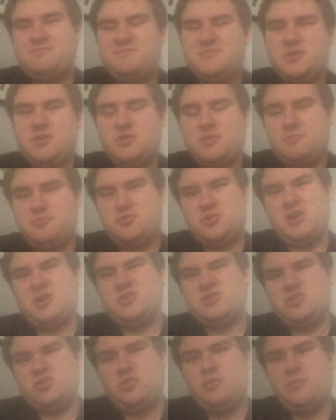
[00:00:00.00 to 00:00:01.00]
you know, the
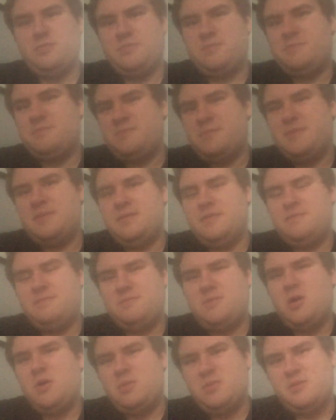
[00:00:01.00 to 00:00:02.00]
production
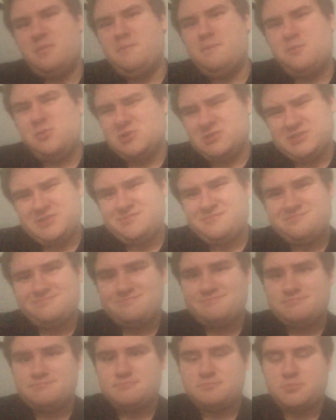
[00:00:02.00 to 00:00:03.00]
on them wasn't
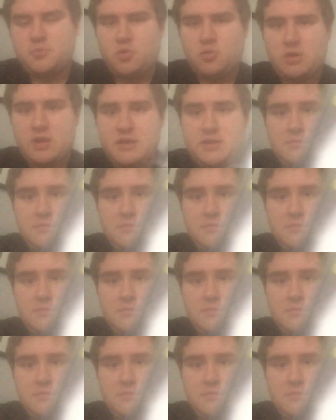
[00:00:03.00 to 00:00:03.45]
great,